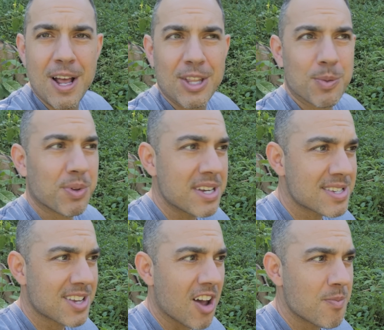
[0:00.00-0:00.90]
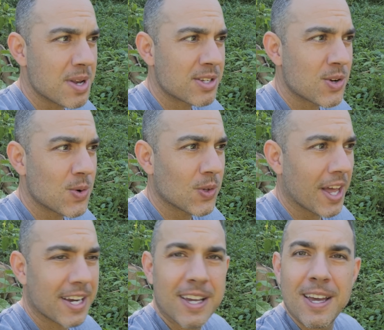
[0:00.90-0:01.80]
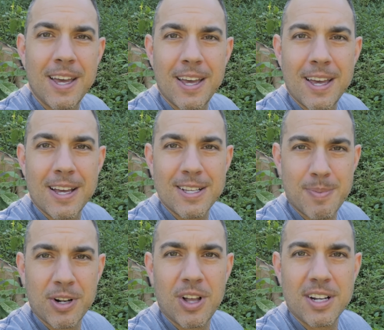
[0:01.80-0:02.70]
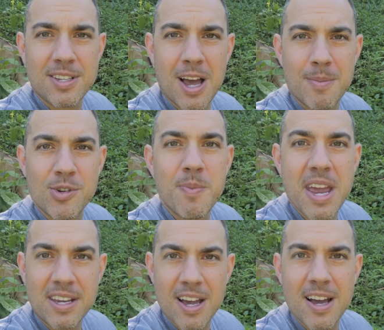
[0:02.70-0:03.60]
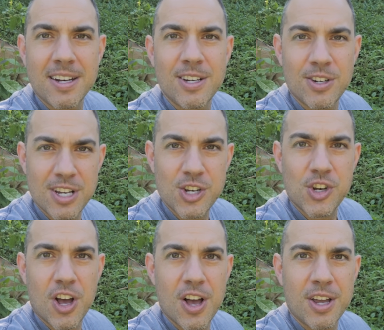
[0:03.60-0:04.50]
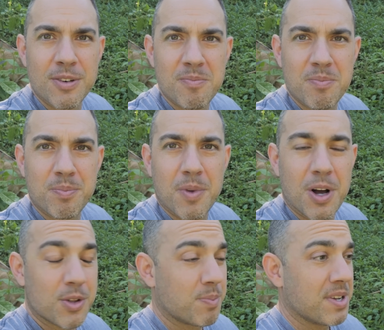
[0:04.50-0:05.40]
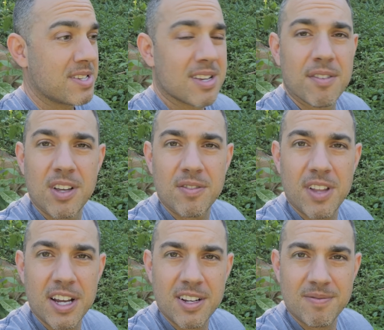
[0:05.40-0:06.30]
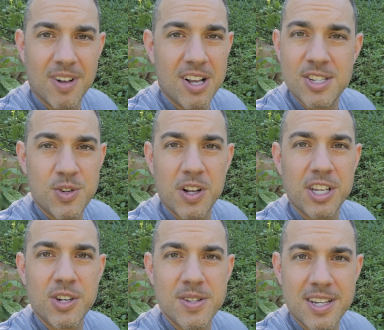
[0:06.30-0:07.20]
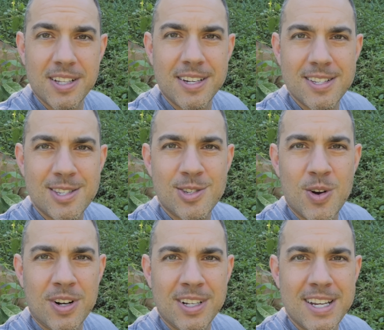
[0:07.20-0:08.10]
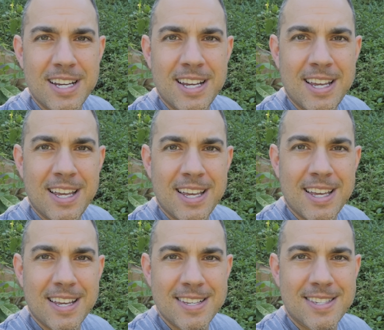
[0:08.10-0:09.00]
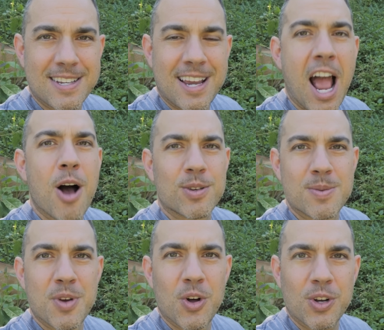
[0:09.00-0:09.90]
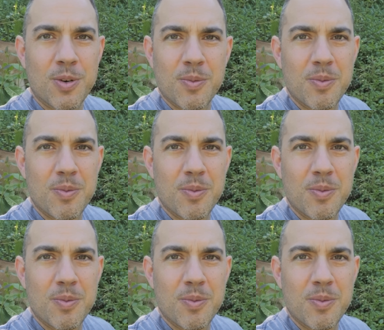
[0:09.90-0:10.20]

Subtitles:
The places I've been to, like, spent a lot of time, Jamaica and Indonesia and other places I've lived like Australia and New Zealand, it certainly is cow's milk